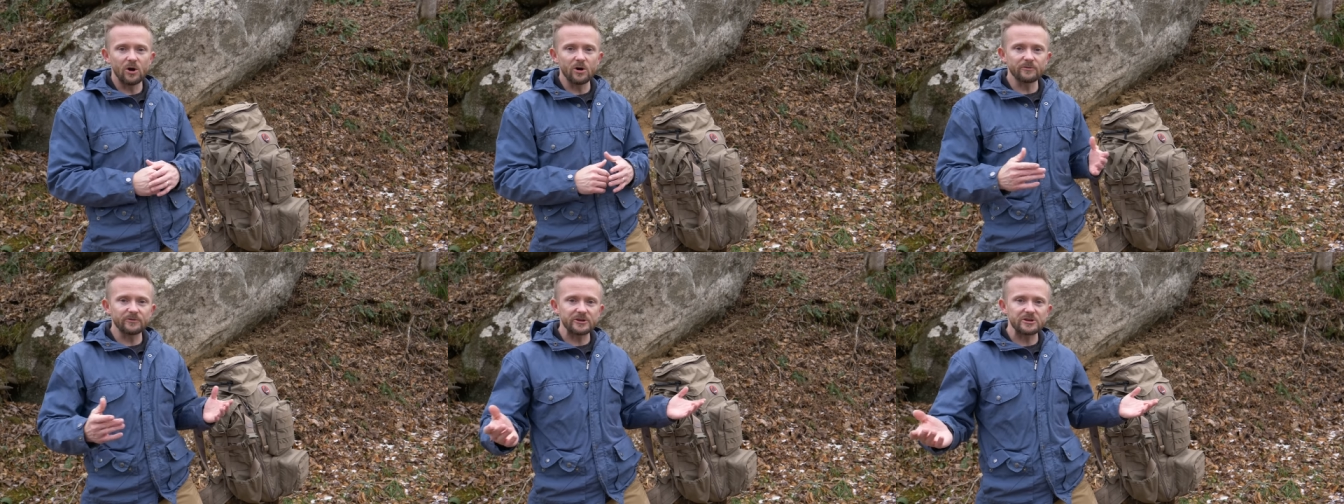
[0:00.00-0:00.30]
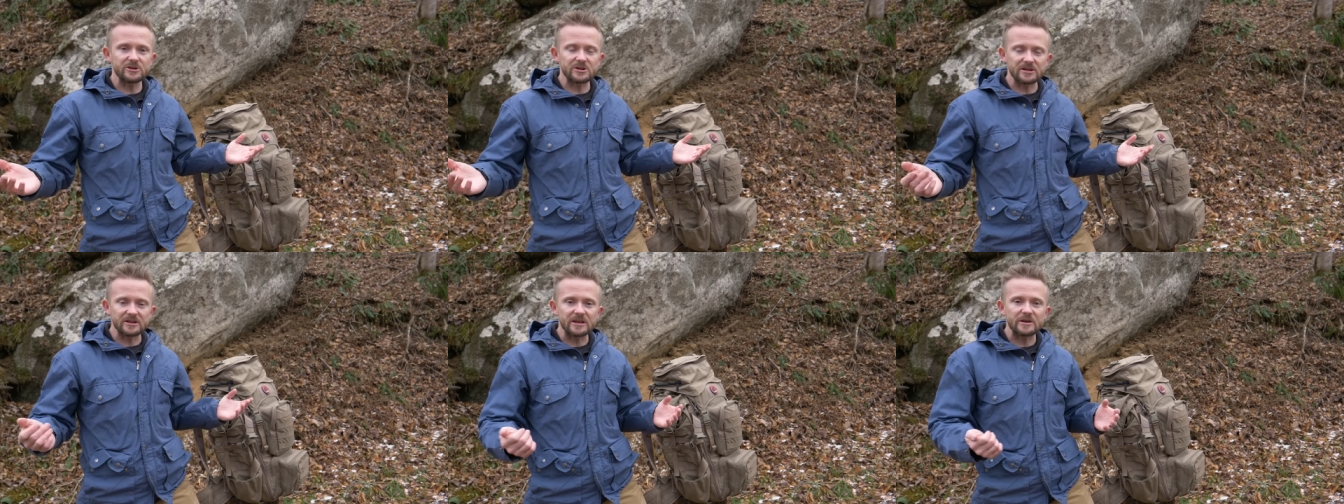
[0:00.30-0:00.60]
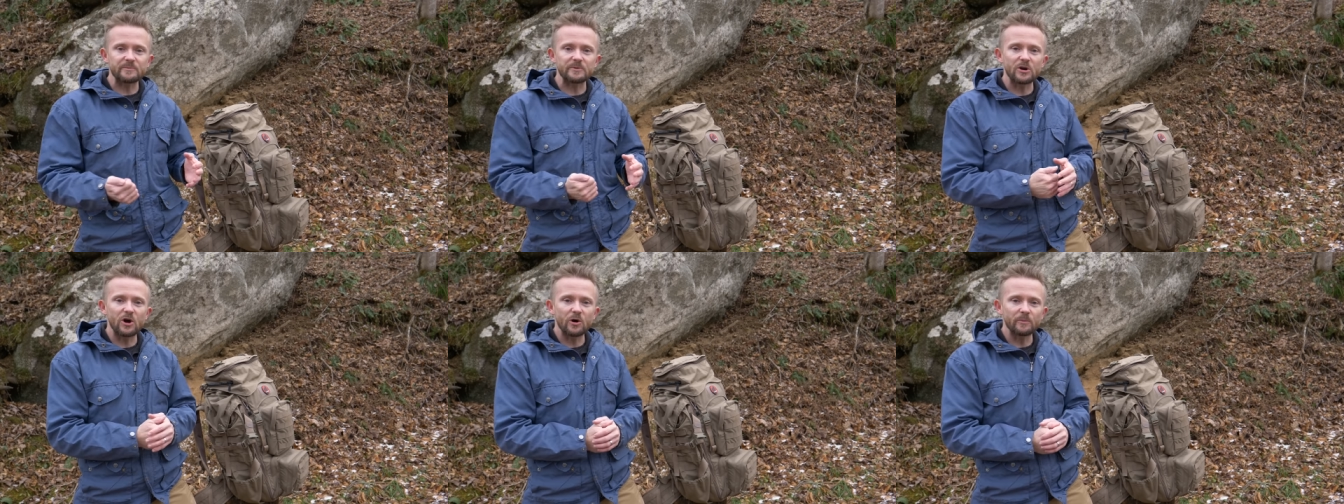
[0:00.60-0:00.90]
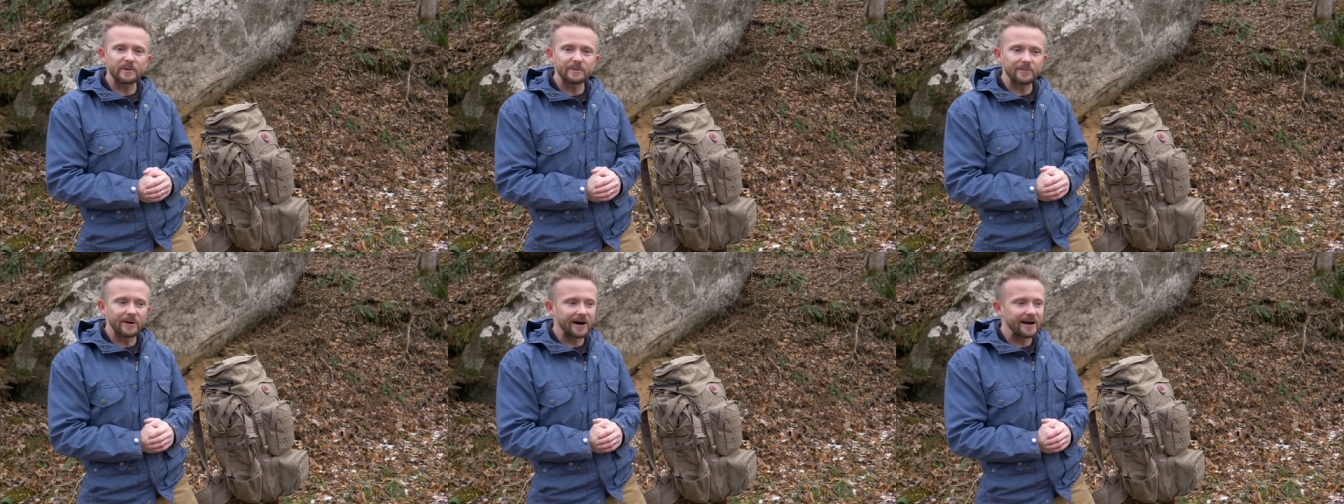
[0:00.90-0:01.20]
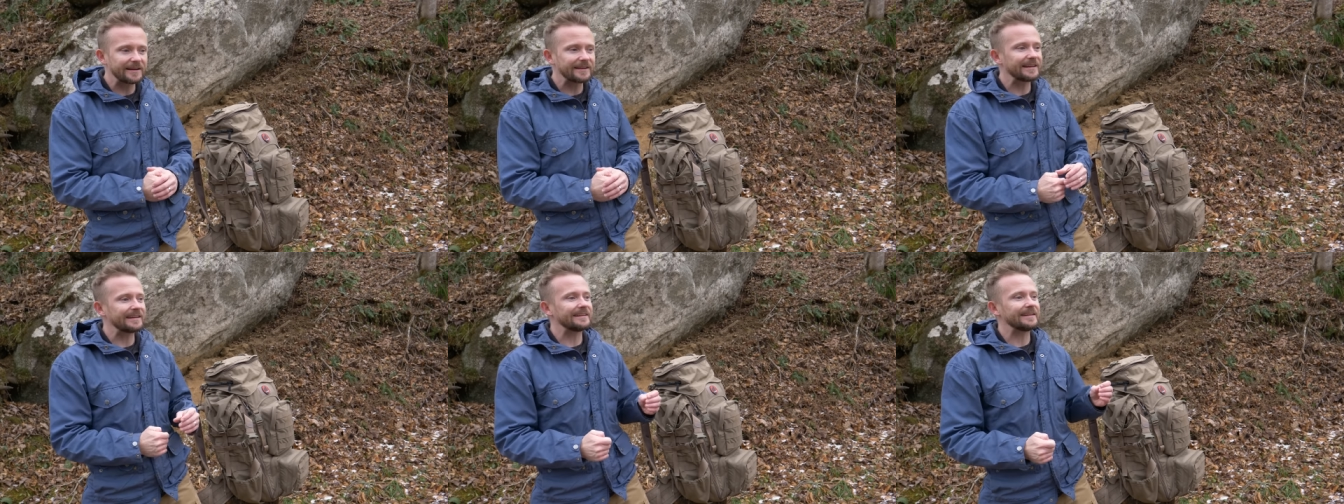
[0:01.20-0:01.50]
Hopefully you can keep an open
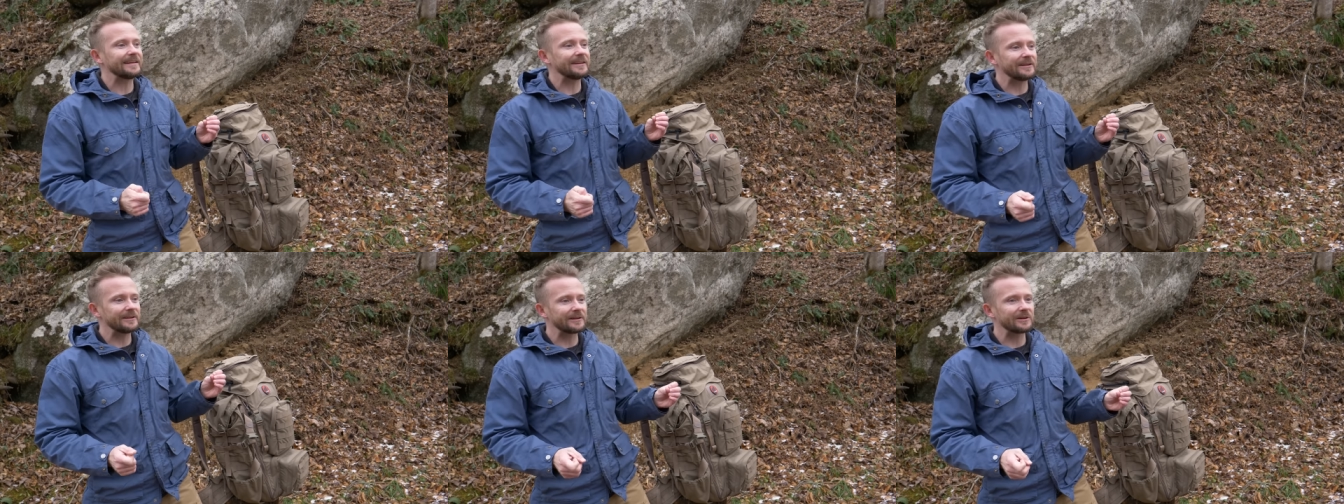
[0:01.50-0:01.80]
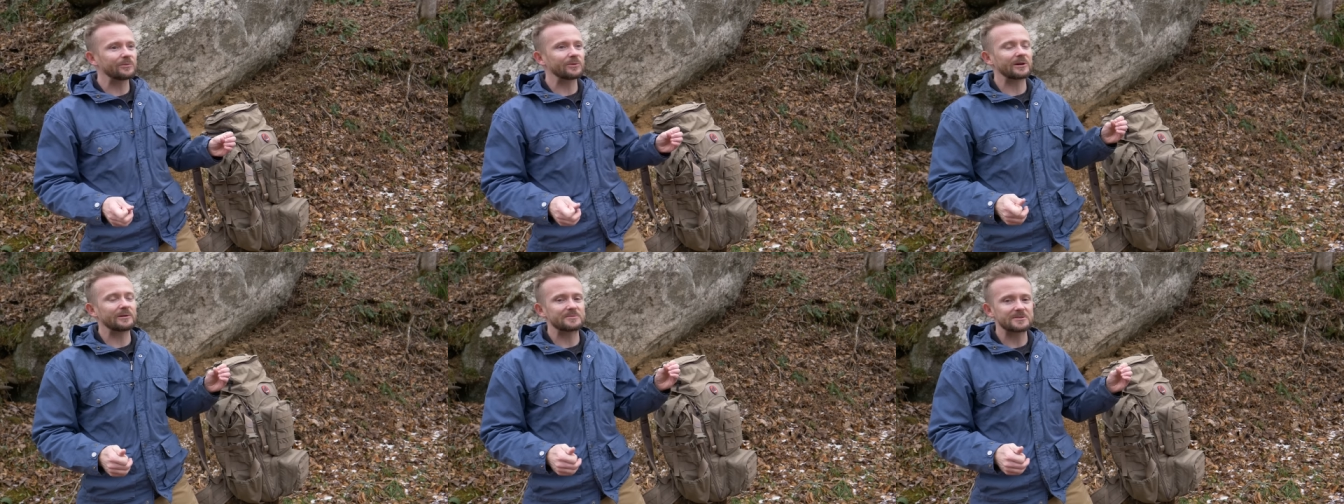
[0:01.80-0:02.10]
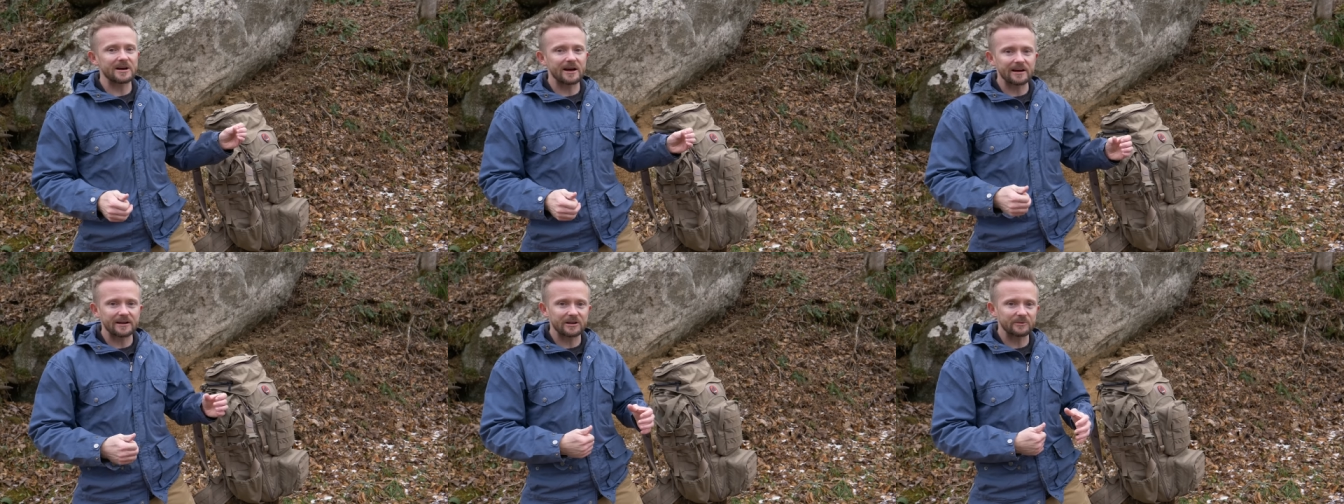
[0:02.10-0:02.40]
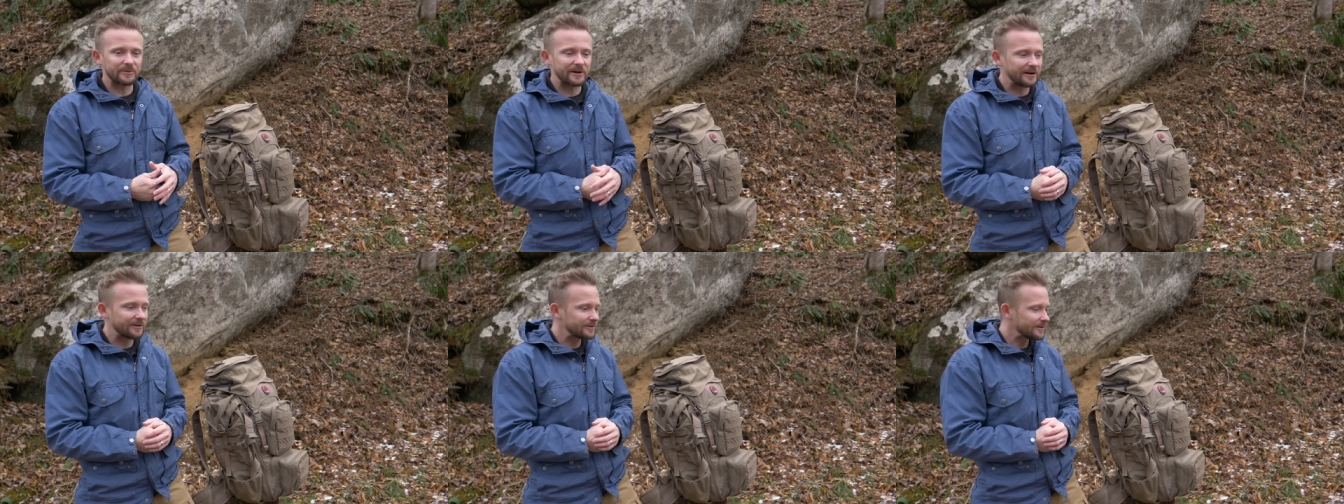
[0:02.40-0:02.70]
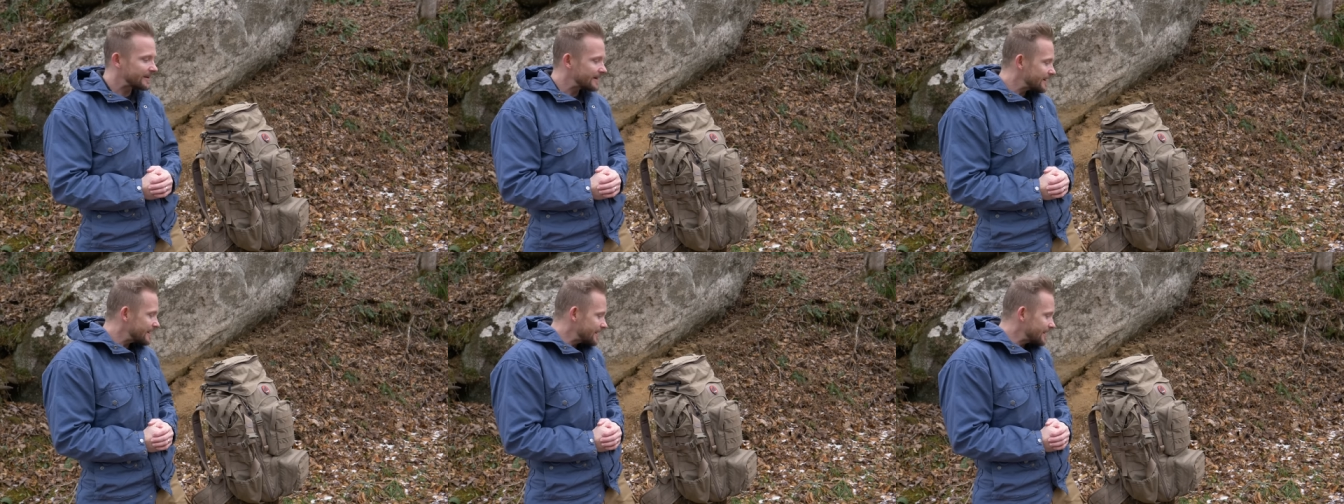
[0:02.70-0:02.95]
mind and hear what I'm talking about